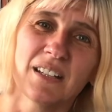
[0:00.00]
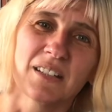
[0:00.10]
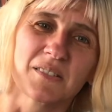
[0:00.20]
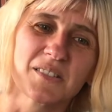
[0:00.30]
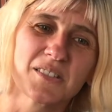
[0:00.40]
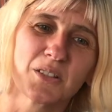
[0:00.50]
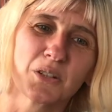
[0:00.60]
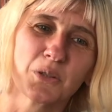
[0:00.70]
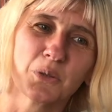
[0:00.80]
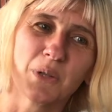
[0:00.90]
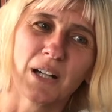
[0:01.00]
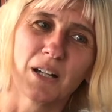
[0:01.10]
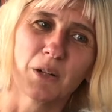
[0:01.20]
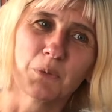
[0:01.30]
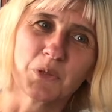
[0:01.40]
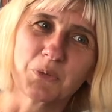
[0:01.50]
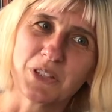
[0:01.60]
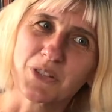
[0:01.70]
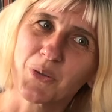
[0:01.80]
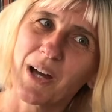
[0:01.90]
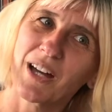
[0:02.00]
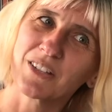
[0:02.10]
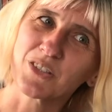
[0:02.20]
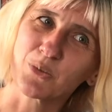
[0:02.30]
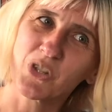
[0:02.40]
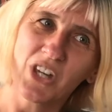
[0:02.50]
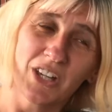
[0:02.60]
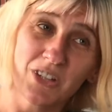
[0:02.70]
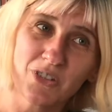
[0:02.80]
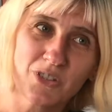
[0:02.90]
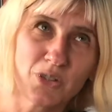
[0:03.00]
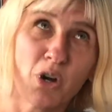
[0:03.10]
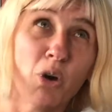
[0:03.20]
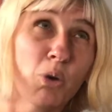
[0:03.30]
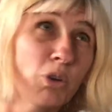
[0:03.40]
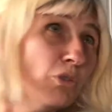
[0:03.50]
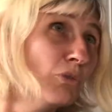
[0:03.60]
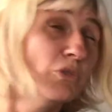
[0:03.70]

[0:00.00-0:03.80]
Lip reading: So what we try is to change the whole